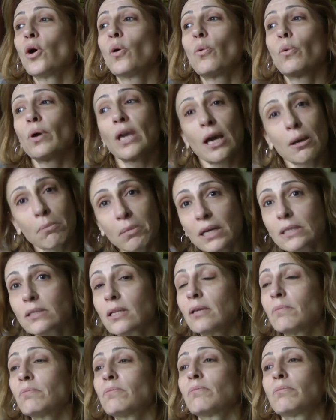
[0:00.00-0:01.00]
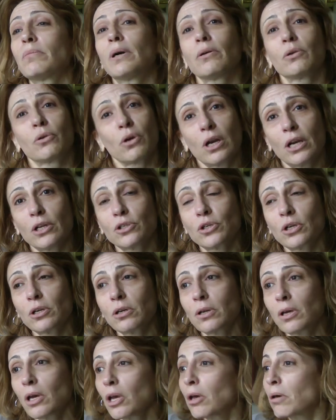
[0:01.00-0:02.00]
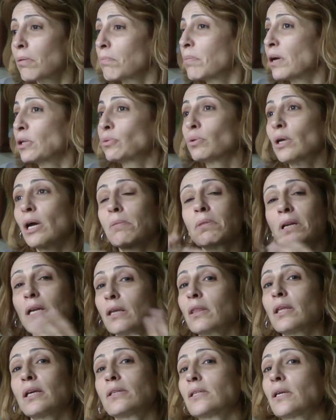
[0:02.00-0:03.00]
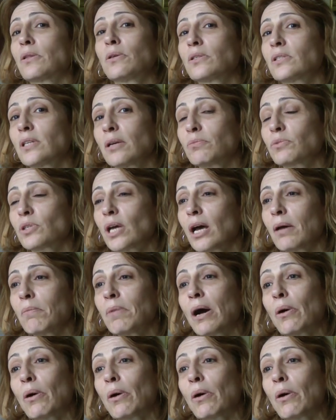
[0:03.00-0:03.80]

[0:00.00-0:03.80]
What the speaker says: we are Muslim religion, but we are many things at the same time.